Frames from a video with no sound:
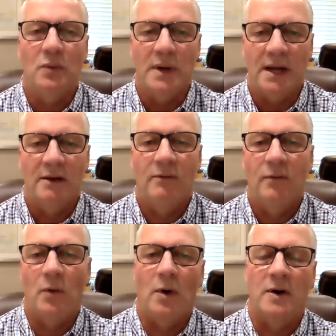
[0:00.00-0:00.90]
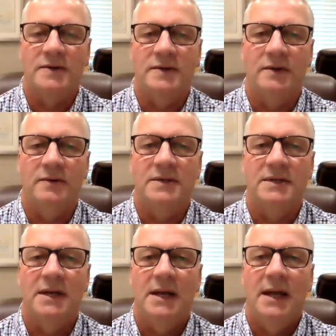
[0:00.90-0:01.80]
week for our
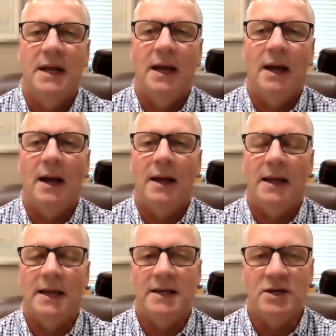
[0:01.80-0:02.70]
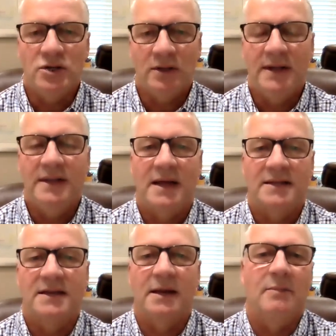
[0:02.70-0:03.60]
students. Initially,
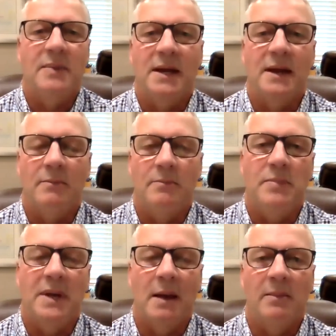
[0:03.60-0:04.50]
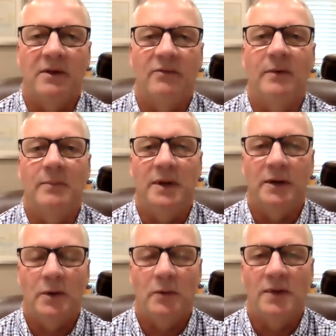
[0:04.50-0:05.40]
that's going to be becoming
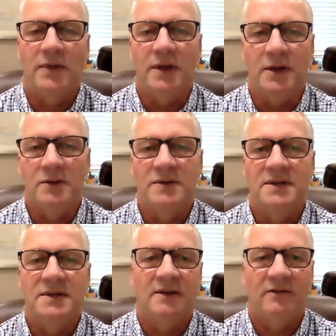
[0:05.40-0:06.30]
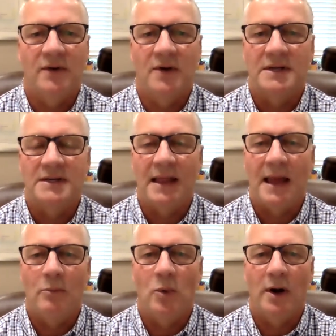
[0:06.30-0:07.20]
familiar with the uses of various
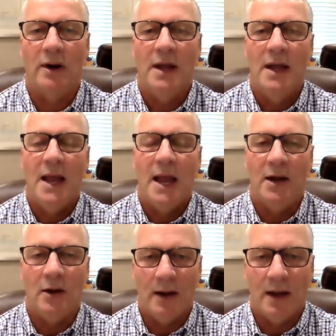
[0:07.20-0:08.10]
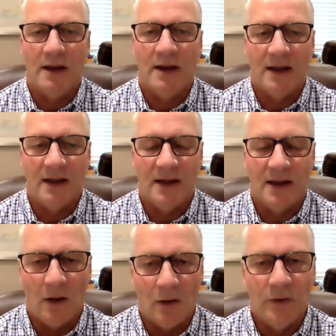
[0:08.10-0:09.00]
labware, and
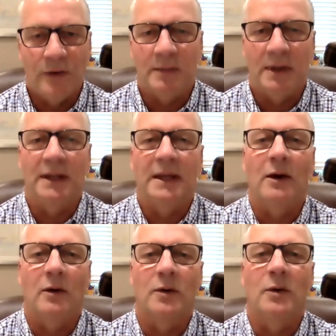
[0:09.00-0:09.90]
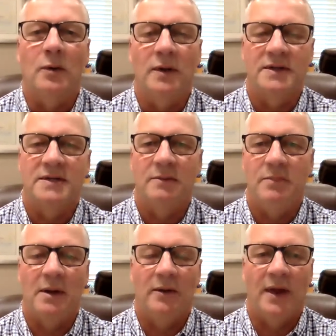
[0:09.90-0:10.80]
ultimately, our goal is to
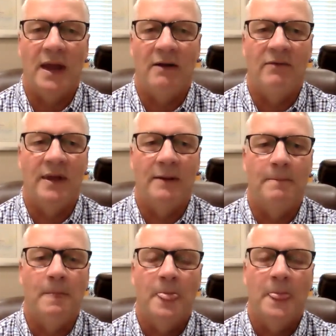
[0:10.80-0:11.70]
be able to have them